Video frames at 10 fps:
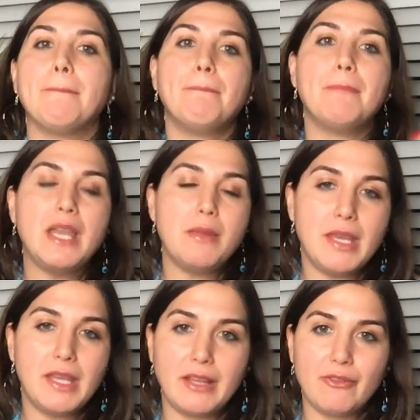many
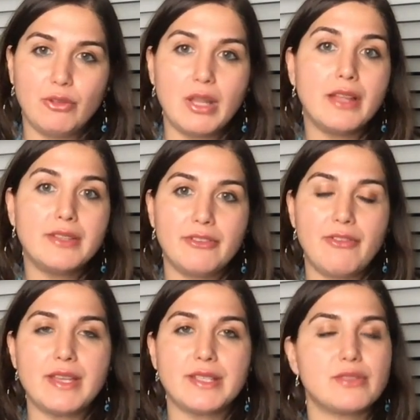meaningful other
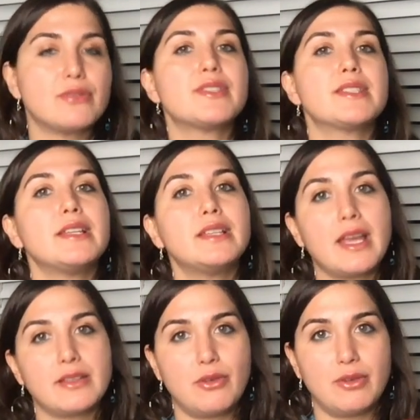ways to still
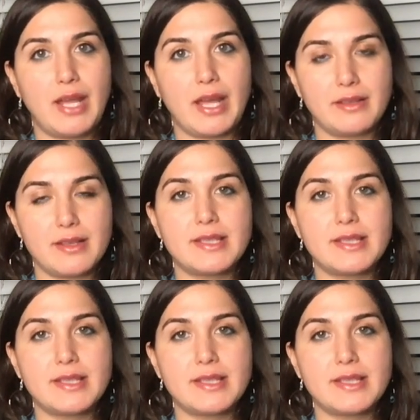get connected,